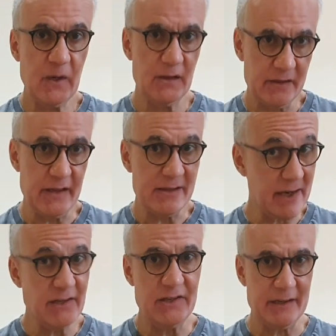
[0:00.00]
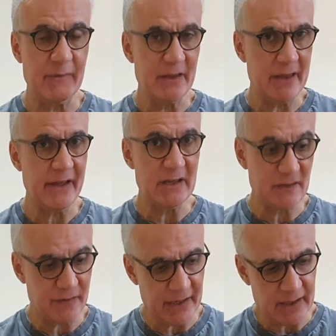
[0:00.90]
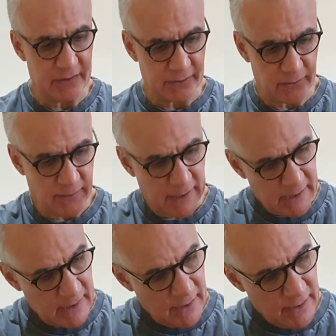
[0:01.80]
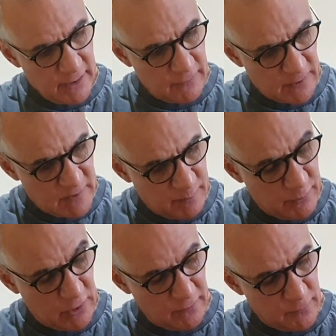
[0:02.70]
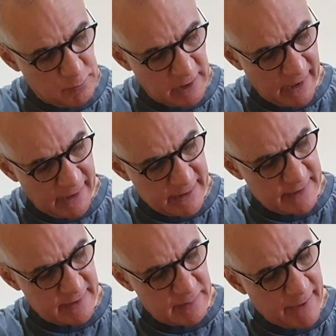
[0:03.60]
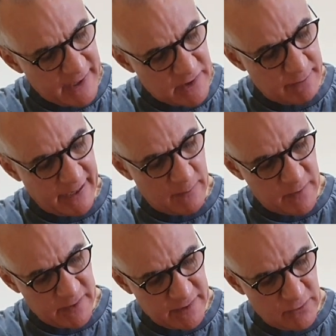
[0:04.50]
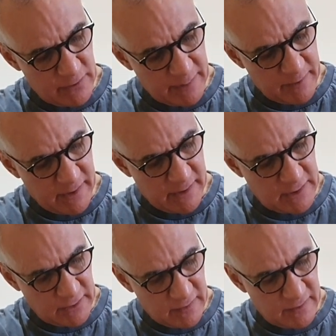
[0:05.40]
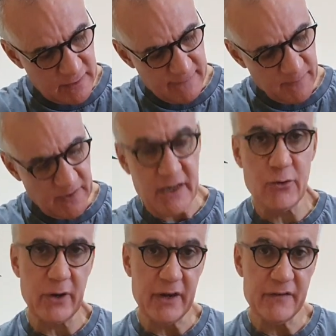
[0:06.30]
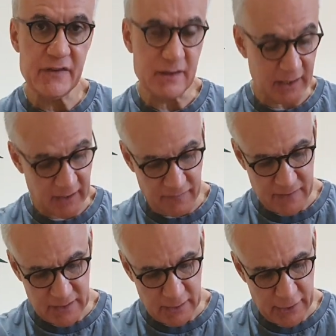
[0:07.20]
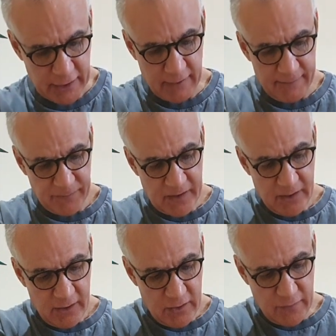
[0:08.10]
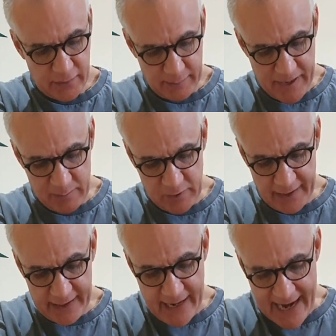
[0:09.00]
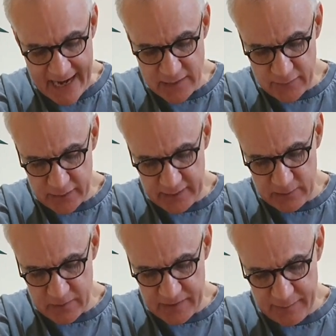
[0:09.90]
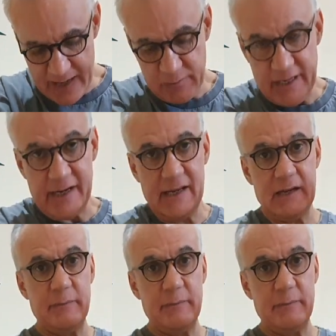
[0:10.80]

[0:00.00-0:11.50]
So there's actually something there that it's fitting into. You've got this beautiful plaque that says made in Japan with the serial number, and then you've got the engraved Fender logo. You've got the back plate, and you've got the also back plate here,